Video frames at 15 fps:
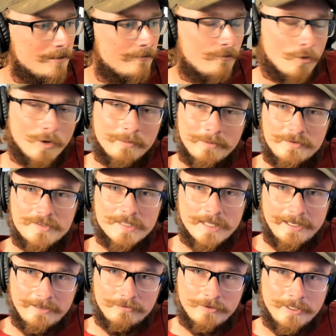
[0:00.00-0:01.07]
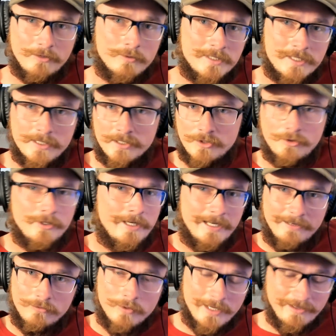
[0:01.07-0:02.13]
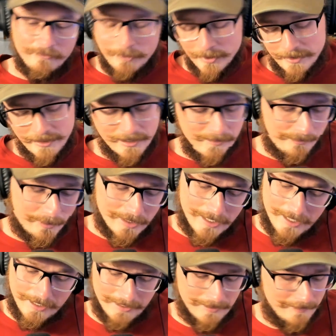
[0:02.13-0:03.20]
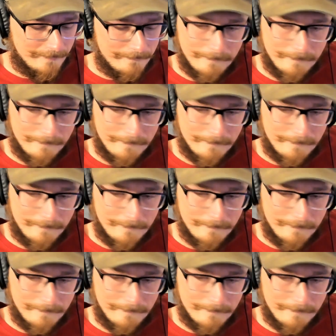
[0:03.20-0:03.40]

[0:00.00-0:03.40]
form of slavery was his creative way of putting it. But hey.